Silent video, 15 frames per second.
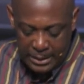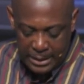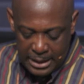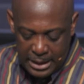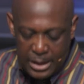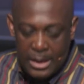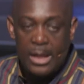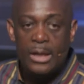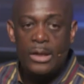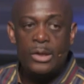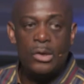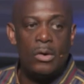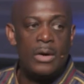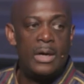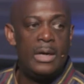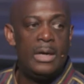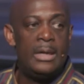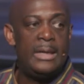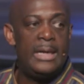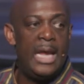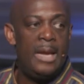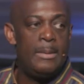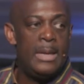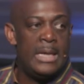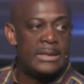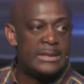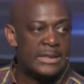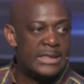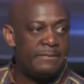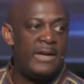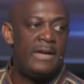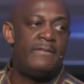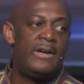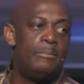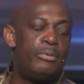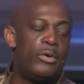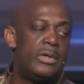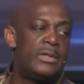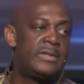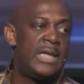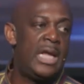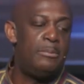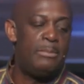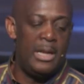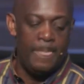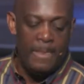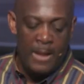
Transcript: In your name. This is a very, very important statement,